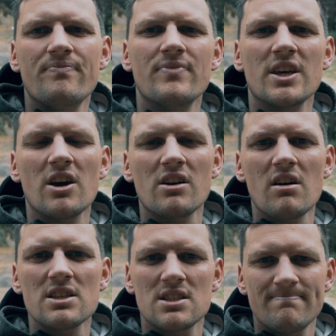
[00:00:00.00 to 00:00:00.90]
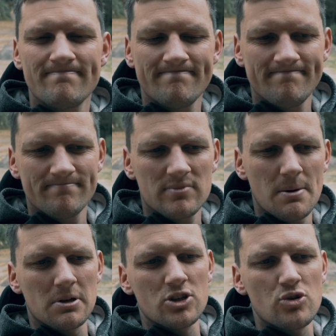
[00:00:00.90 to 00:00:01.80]
There you go, guys. A
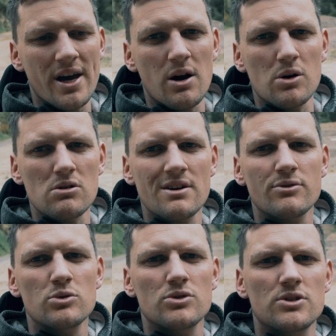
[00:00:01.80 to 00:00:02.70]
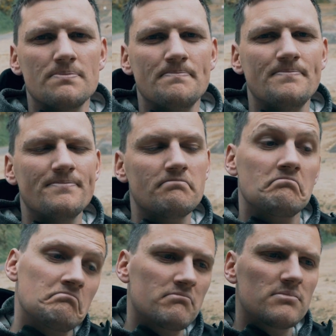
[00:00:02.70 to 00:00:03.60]
couple of new Howa rifles.
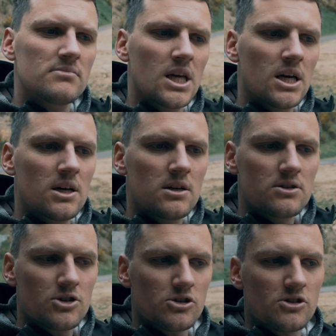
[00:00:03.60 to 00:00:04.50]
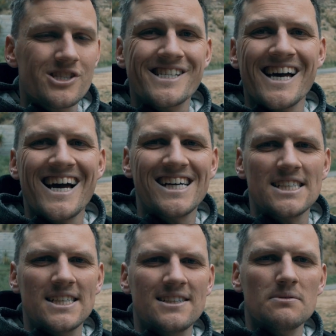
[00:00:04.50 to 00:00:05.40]
Just the
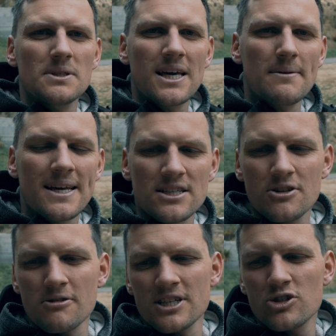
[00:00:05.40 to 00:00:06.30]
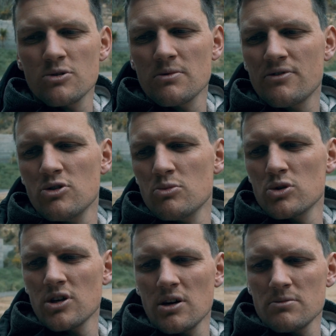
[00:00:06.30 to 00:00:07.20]
start. I'll be coming out to the range with them a few more
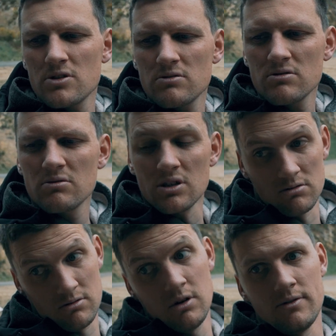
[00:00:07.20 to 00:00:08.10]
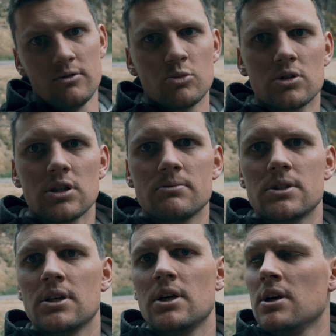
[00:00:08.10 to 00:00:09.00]
times. Well, quite a few more
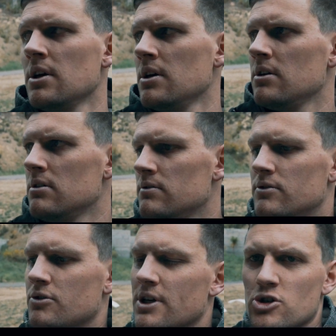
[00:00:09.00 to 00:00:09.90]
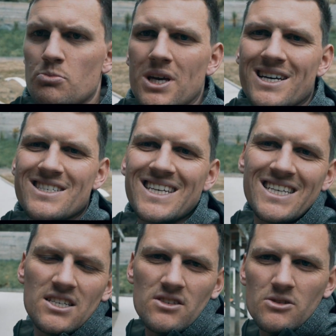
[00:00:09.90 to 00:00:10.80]
times. 300
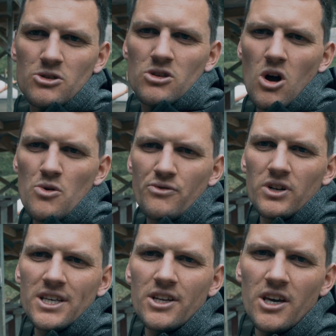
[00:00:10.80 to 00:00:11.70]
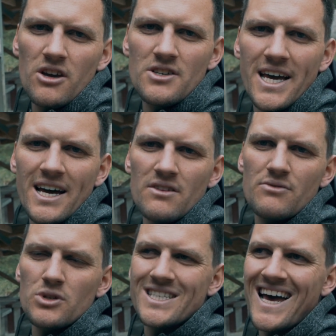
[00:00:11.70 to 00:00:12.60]
PRC's hopefully going to go down
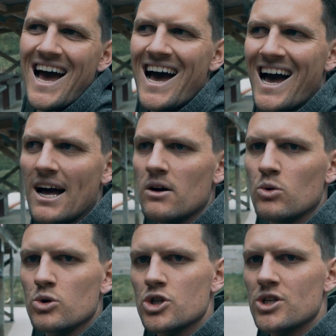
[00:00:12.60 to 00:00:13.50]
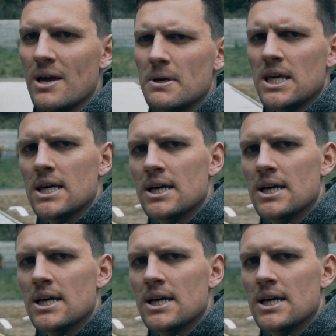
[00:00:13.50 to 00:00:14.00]
for tar or chamois.